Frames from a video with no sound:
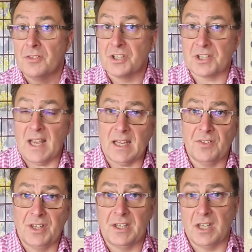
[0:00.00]
The
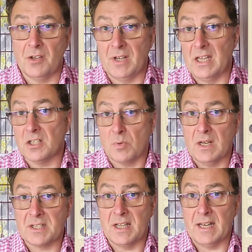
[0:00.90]
second thing that you need, as well
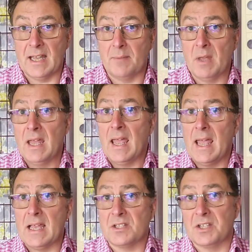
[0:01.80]
as their name,
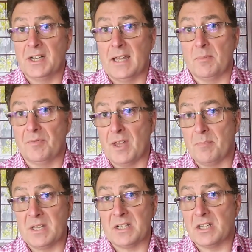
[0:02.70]
is the name of their
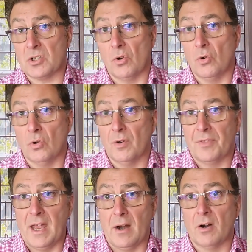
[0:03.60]
business or
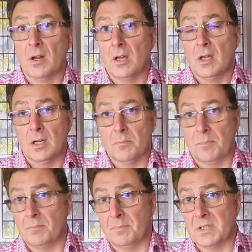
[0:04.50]
their
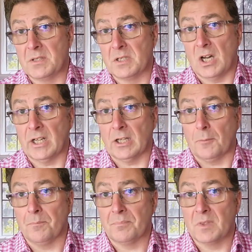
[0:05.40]
title.
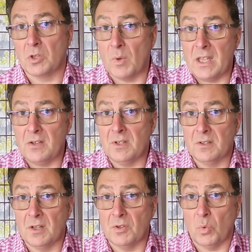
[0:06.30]

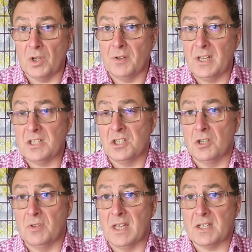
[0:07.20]
What you need to
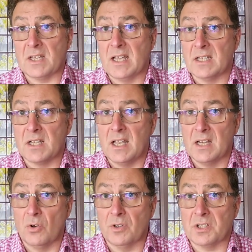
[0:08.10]
do this is
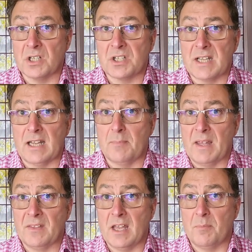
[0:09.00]
in order to
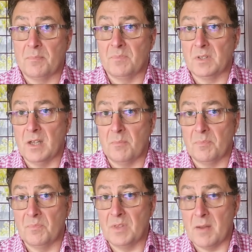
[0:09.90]
segment
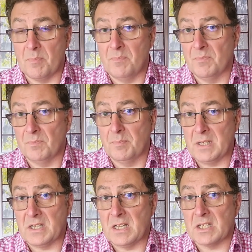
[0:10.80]
their
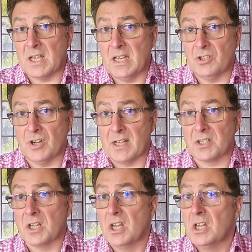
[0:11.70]
business
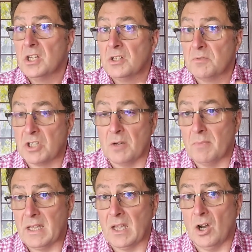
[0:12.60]
interests. Don't
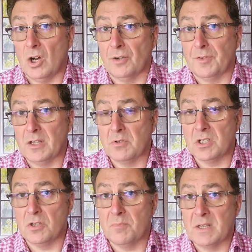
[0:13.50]
make it hard for you to
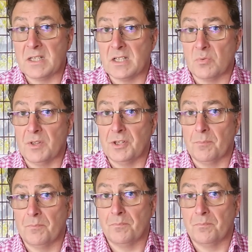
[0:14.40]
do business with them.